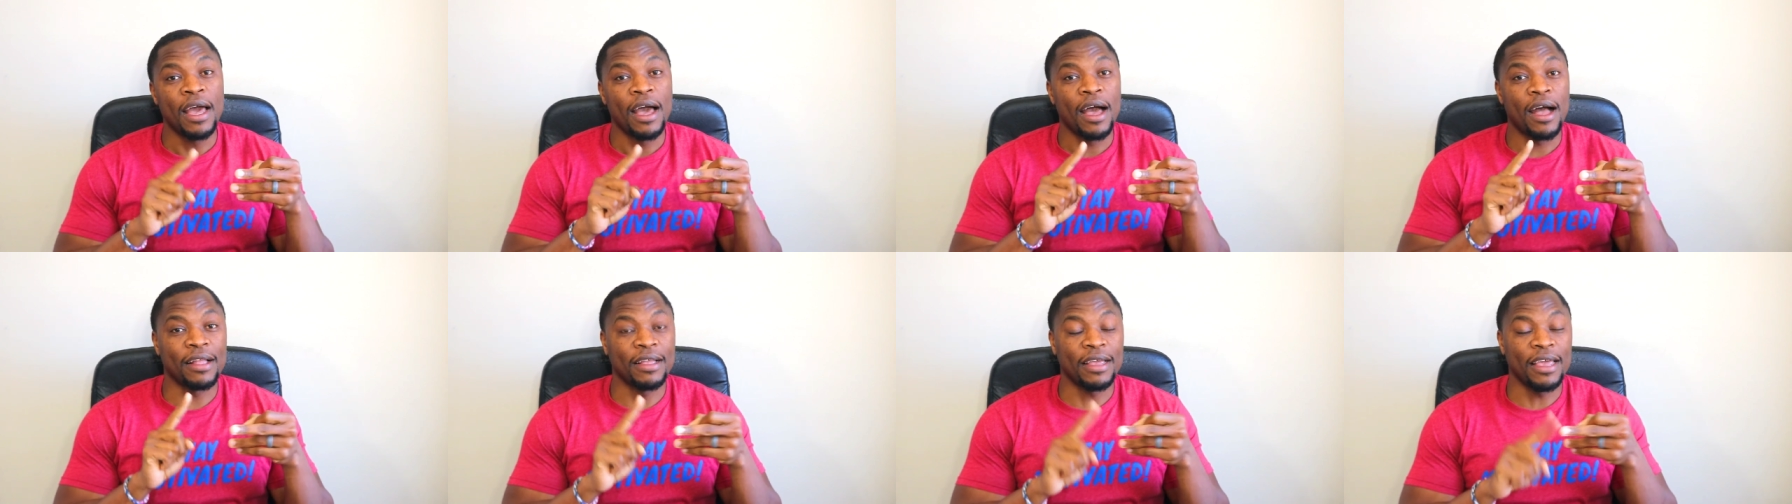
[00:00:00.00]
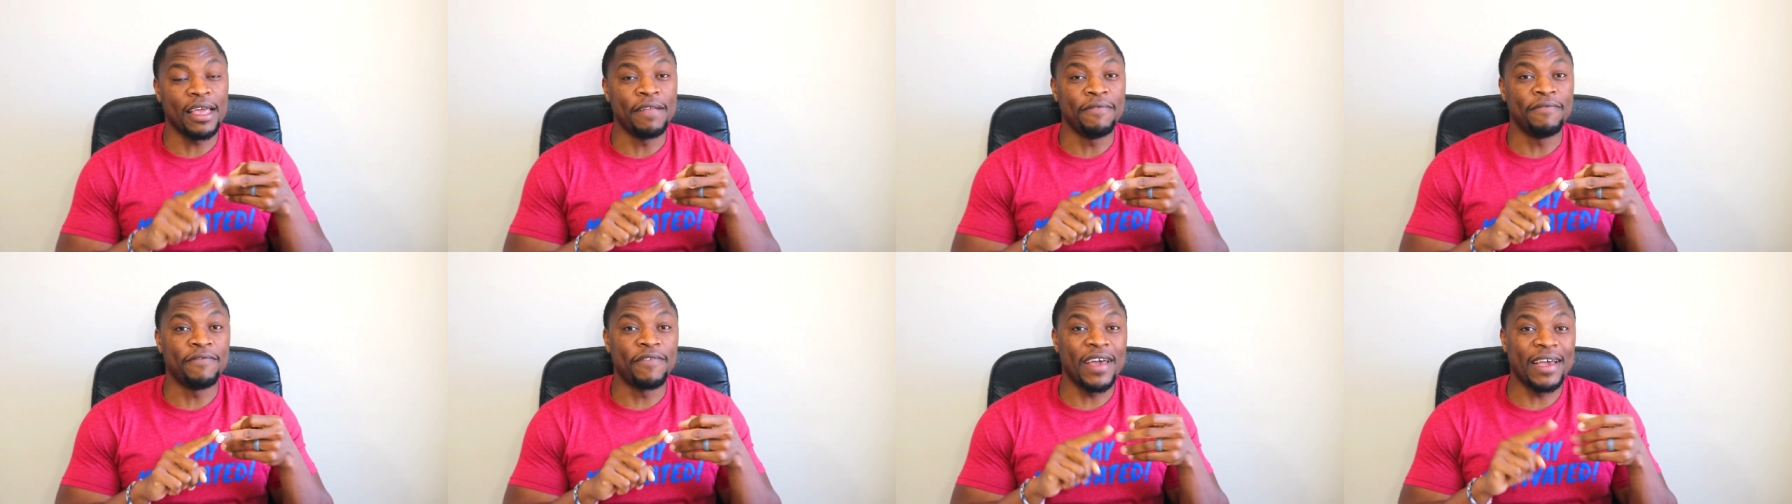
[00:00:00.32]
how
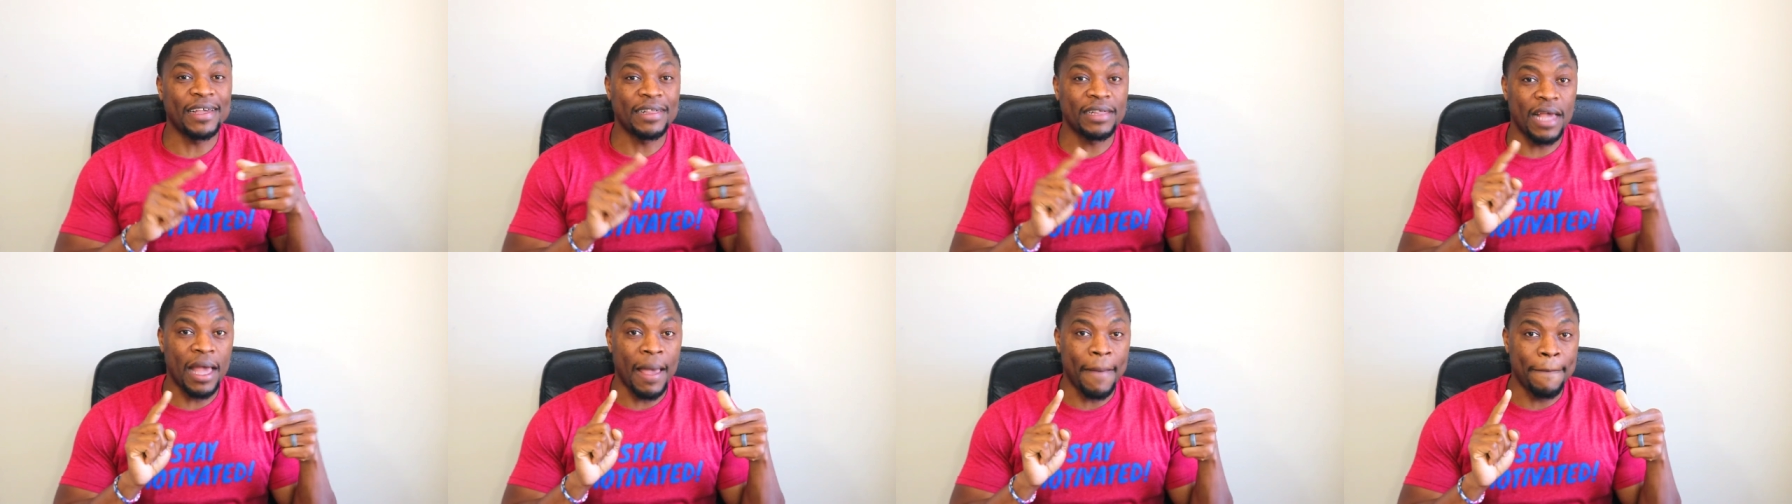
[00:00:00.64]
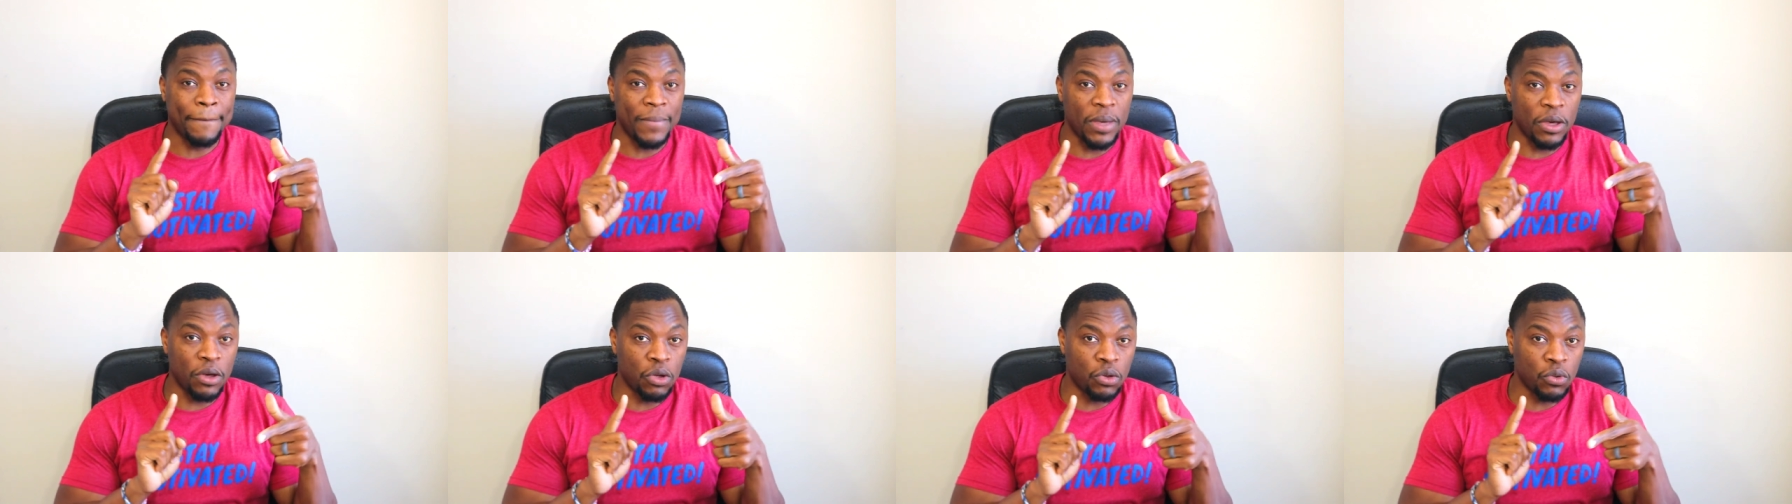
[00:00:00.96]
to invest
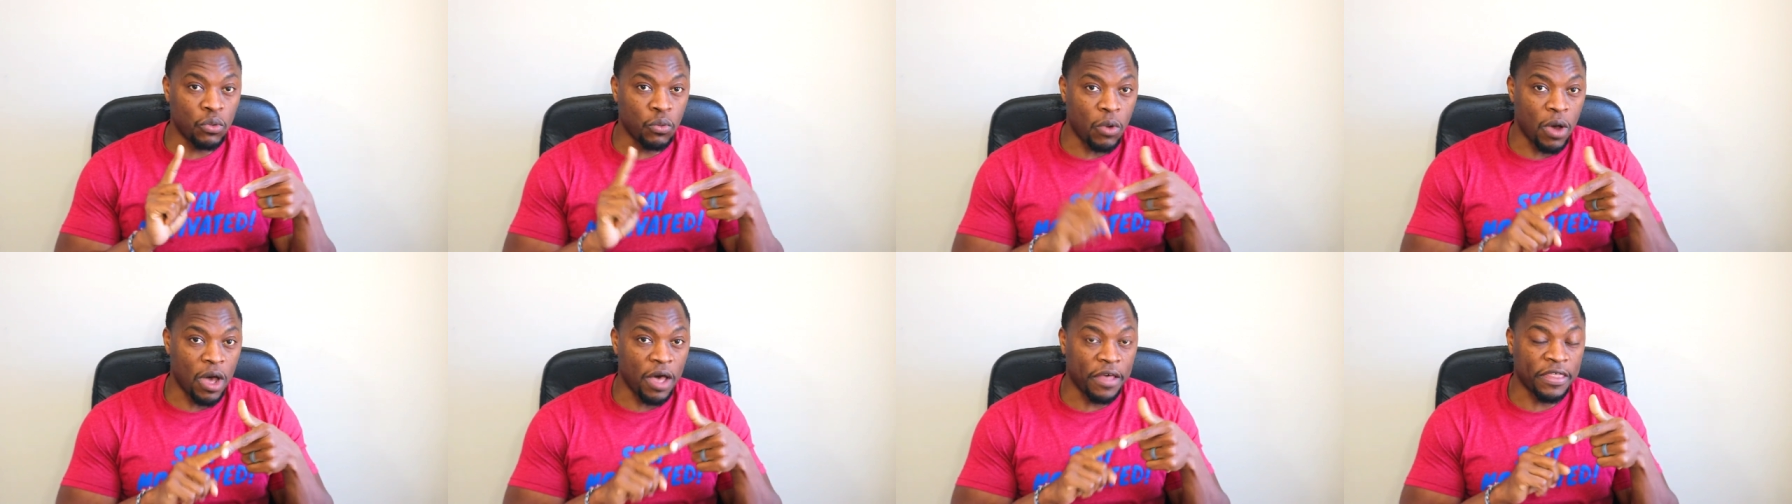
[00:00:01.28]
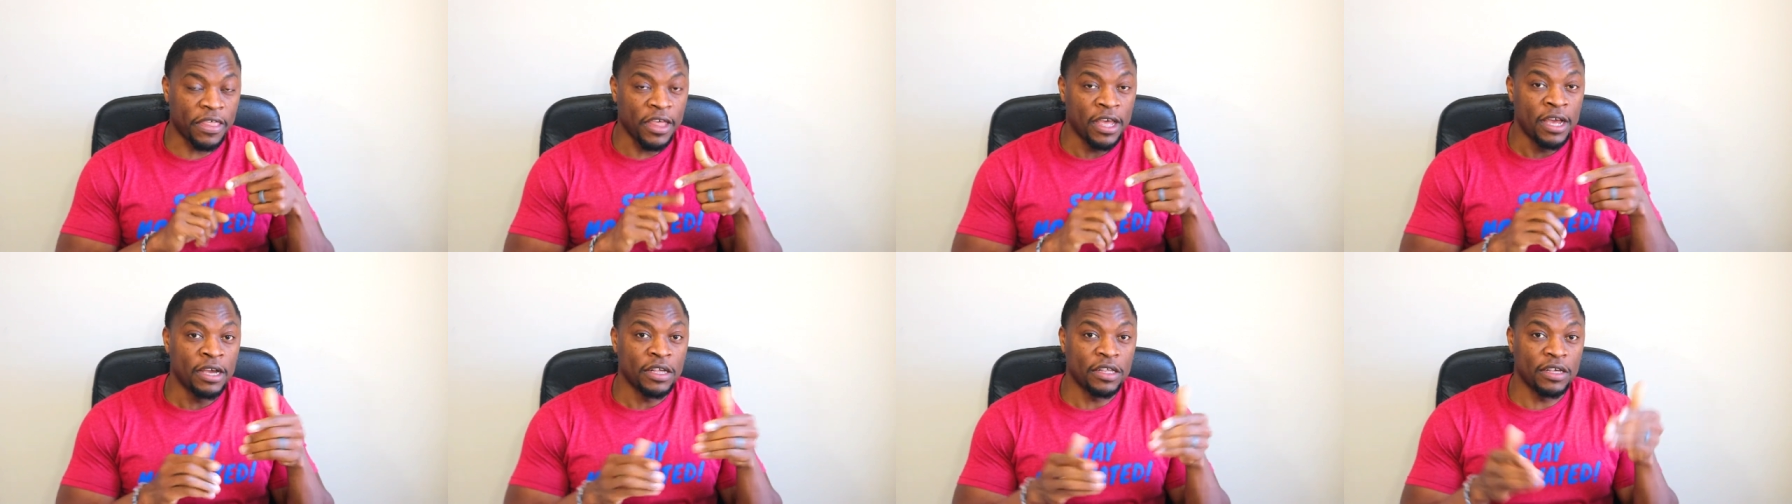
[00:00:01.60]
and build
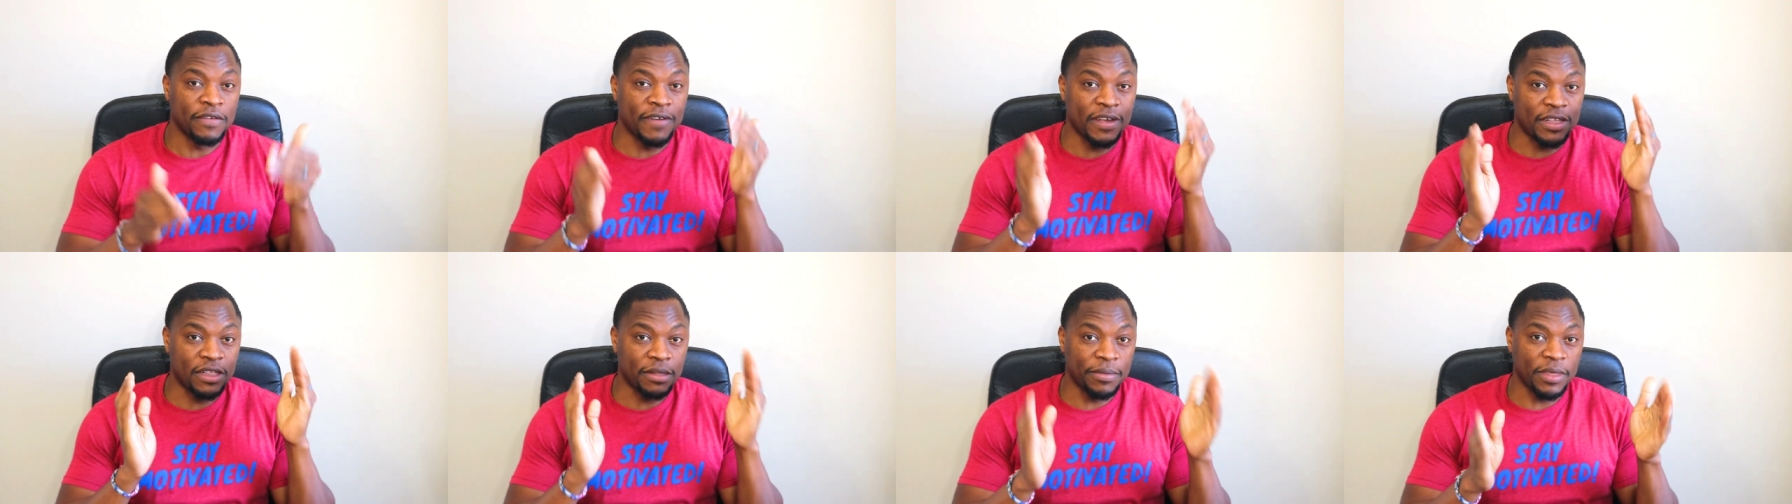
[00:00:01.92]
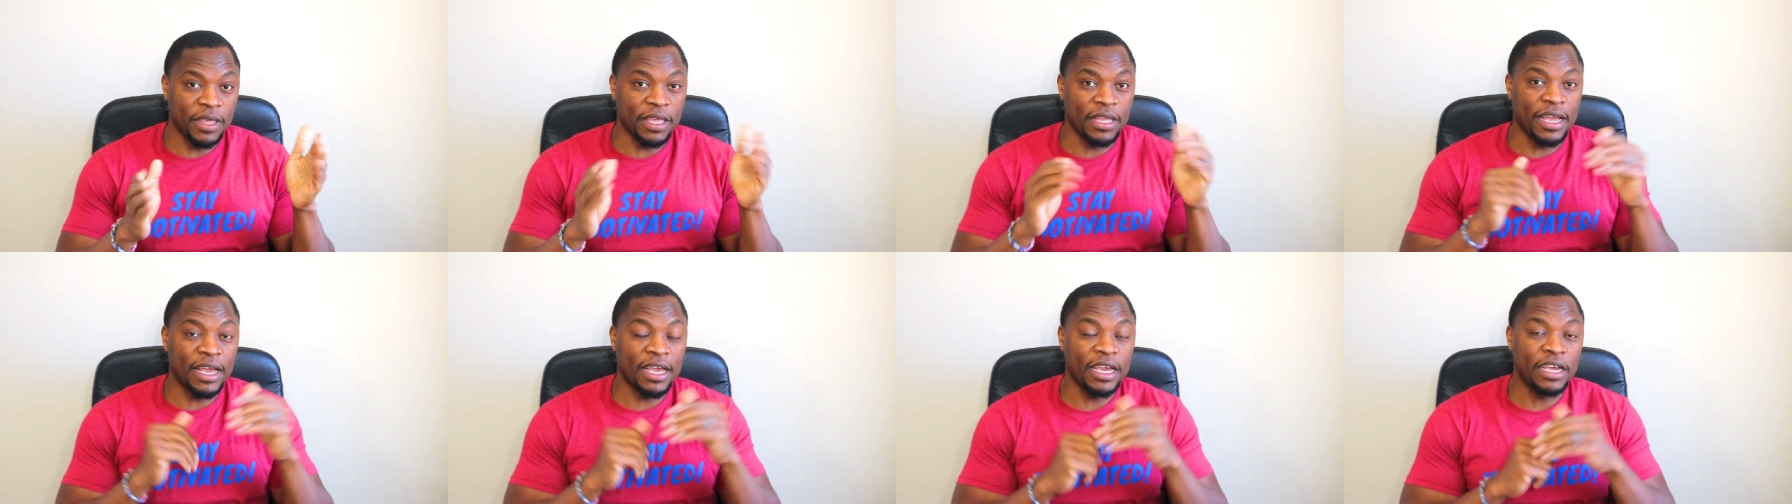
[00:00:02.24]
wealth. So if that's
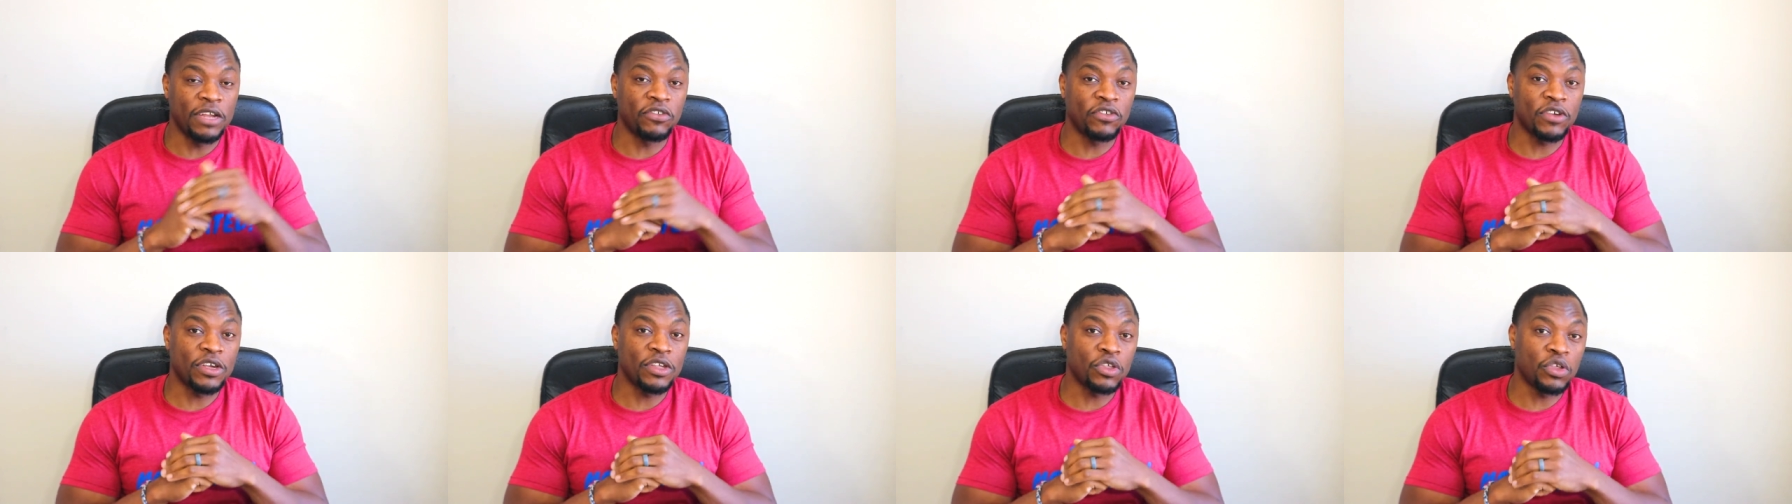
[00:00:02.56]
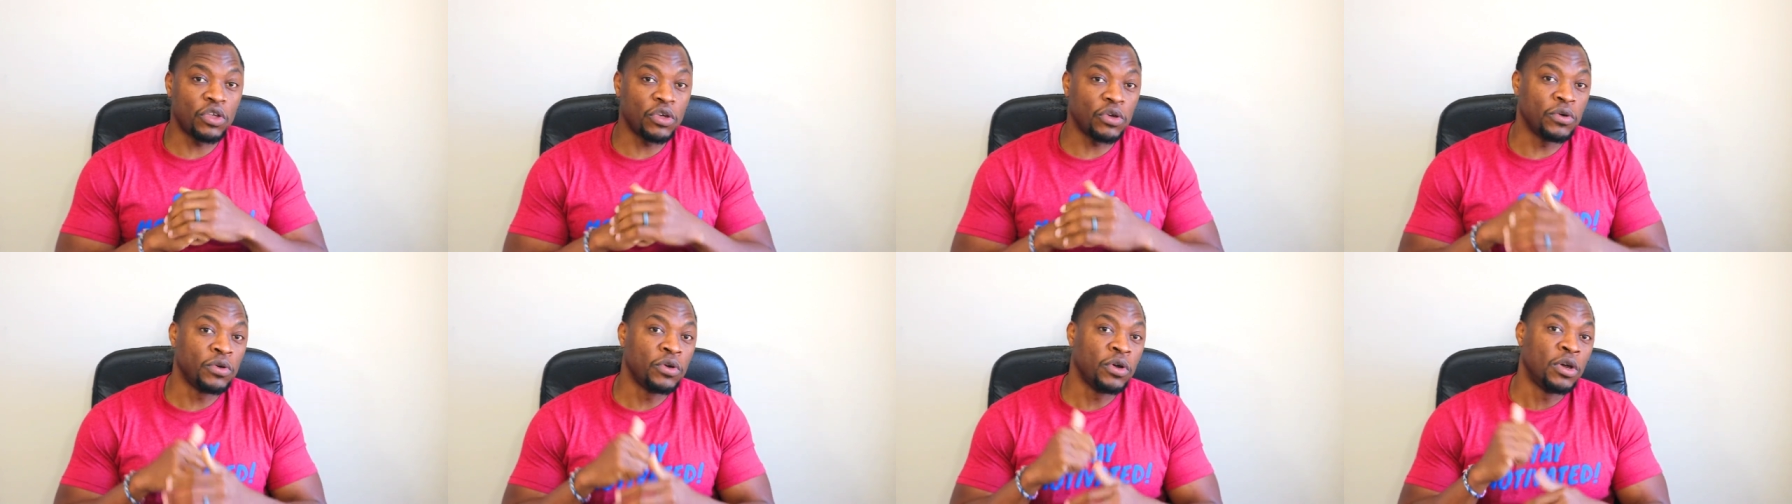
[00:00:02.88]
something that
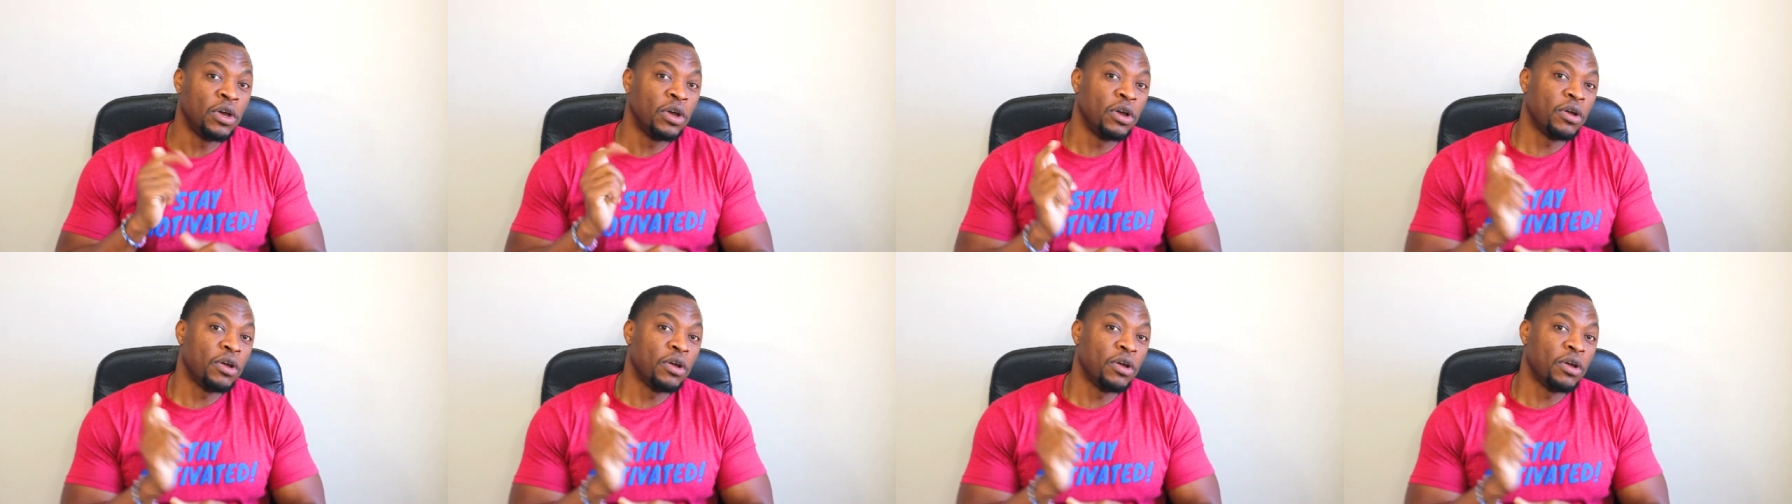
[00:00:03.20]
interests you,